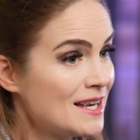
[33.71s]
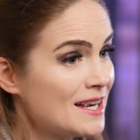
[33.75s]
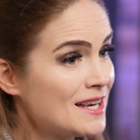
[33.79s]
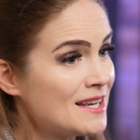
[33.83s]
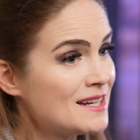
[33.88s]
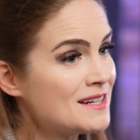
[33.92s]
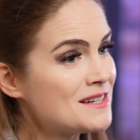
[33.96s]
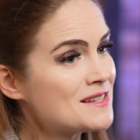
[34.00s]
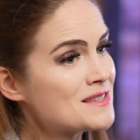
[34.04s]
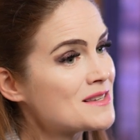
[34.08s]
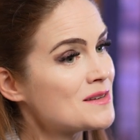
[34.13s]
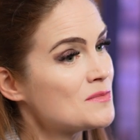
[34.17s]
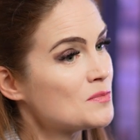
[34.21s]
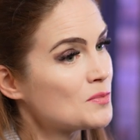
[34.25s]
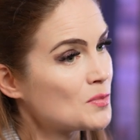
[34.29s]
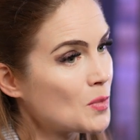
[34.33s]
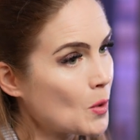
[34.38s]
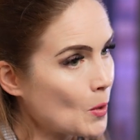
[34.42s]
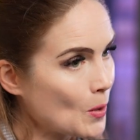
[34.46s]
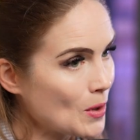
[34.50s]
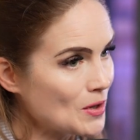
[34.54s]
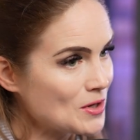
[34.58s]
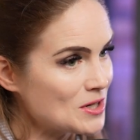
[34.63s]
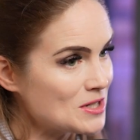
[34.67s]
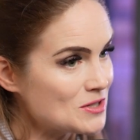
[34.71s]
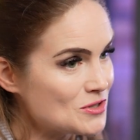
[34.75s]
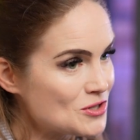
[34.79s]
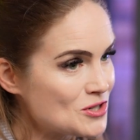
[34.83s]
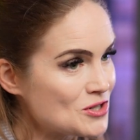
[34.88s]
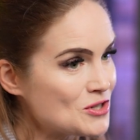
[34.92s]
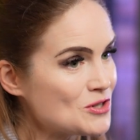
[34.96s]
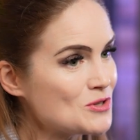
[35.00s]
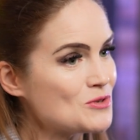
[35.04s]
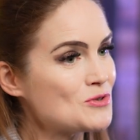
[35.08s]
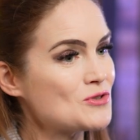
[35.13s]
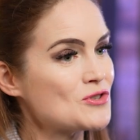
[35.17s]
it is important to
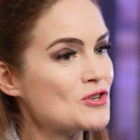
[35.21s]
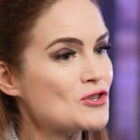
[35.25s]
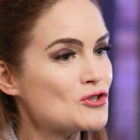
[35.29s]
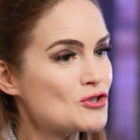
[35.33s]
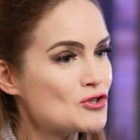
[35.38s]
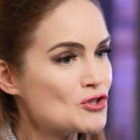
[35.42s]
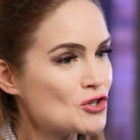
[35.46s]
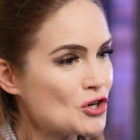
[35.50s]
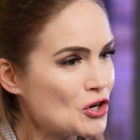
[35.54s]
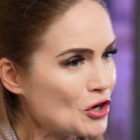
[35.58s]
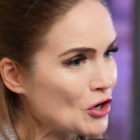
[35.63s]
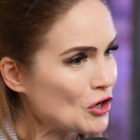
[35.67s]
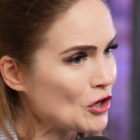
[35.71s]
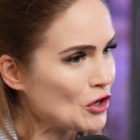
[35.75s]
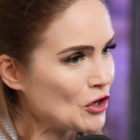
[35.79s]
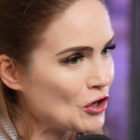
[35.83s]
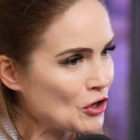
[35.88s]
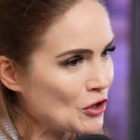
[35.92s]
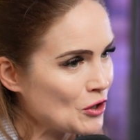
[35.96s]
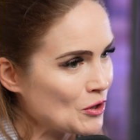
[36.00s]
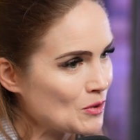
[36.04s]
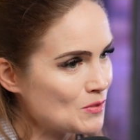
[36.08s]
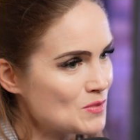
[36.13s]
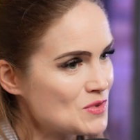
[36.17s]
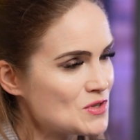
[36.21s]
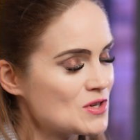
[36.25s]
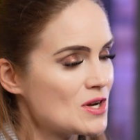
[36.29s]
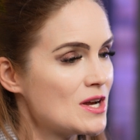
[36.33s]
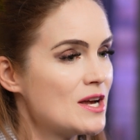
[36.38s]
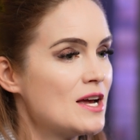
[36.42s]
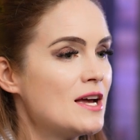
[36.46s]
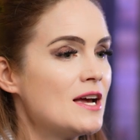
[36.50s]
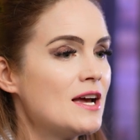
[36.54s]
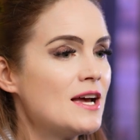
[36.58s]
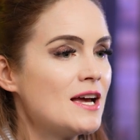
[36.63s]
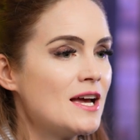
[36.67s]
use terms
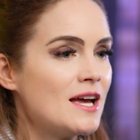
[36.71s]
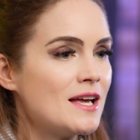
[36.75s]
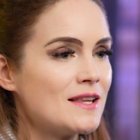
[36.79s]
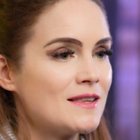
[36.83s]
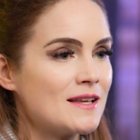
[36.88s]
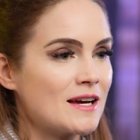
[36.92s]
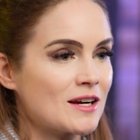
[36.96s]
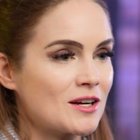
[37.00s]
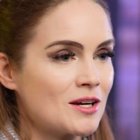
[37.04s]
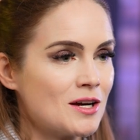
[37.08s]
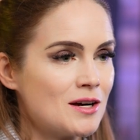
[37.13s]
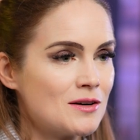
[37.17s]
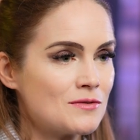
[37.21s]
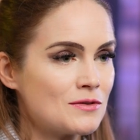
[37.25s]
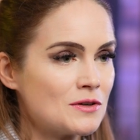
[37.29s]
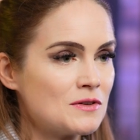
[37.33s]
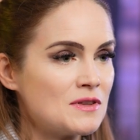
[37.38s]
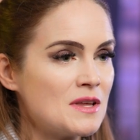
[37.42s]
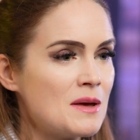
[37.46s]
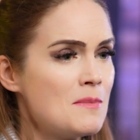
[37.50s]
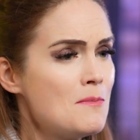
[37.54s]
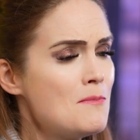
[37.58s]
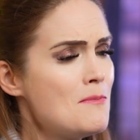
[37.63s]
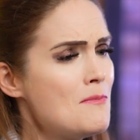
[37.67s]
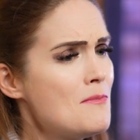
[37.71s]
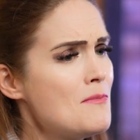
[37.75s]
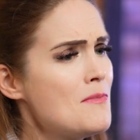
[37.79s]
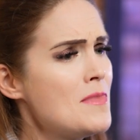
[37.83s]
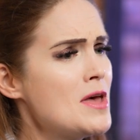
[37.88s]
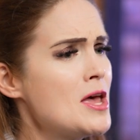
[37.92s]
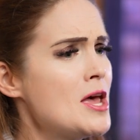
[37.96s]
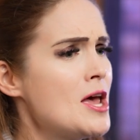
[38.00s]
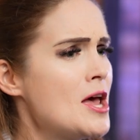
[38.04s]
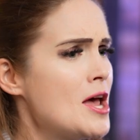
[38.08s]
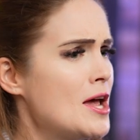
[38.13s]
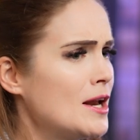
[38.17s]
that cover the
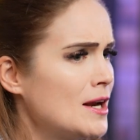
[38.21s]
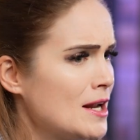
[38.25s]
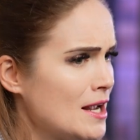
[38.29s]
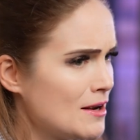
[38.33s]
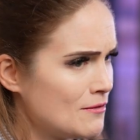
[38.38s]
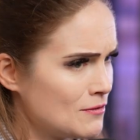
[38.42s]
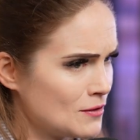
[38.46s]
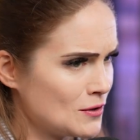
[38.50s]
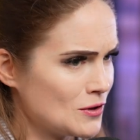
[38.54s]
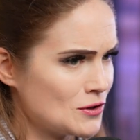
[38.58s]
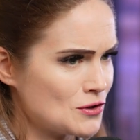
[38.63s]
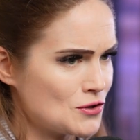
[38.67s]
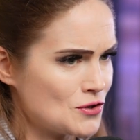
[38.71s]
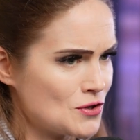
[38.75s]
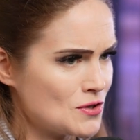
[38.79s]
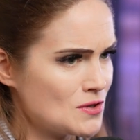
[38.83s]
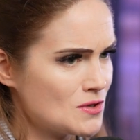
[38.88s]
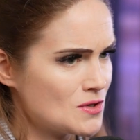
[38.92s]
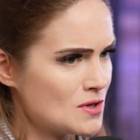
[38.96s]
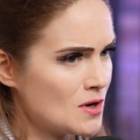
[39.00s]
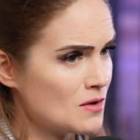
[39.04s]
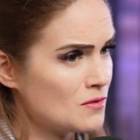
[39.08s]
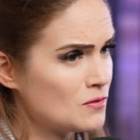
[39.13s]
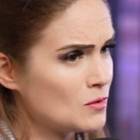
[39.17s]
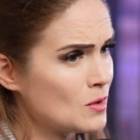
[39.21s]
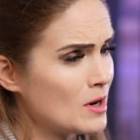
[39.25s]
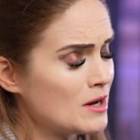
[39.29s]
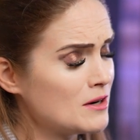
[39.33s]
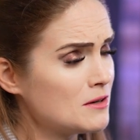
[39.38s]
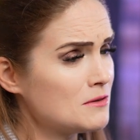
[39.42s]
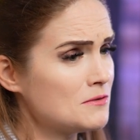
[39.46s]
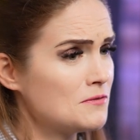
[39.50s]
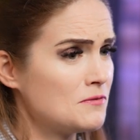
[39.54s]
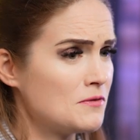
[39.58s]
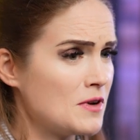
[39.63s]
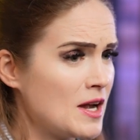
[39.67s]
many versions of what
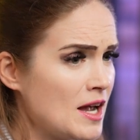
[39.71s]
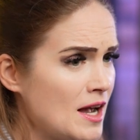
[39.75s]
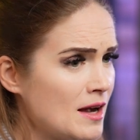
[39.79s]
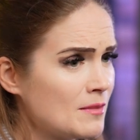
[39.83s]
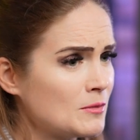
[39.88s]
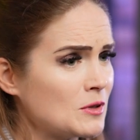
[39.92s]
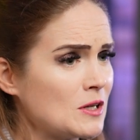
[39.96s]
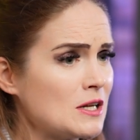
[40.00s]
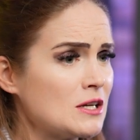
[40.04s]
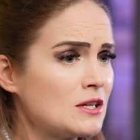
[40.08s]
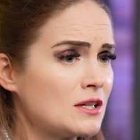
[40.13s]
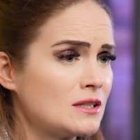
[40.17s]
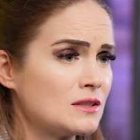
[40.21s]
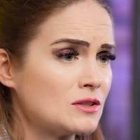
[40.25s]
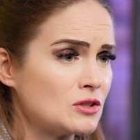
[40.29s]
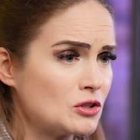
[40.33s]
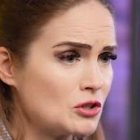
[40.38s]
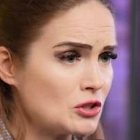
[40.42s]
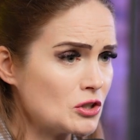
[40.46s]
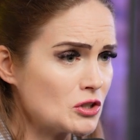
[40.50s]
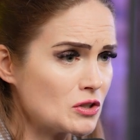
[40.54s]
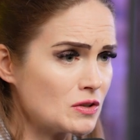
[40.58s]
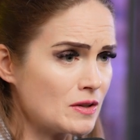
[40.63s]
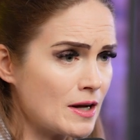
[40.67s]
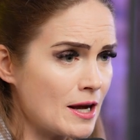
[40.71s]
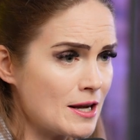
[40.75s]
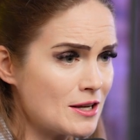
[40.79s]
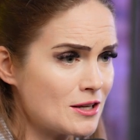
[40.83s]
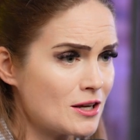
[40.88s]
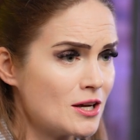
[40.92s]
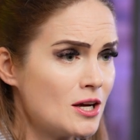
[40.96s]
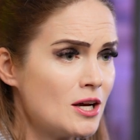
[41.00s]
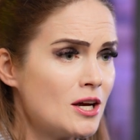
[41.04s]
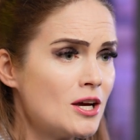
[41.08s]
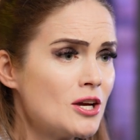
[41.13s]
a family can look like.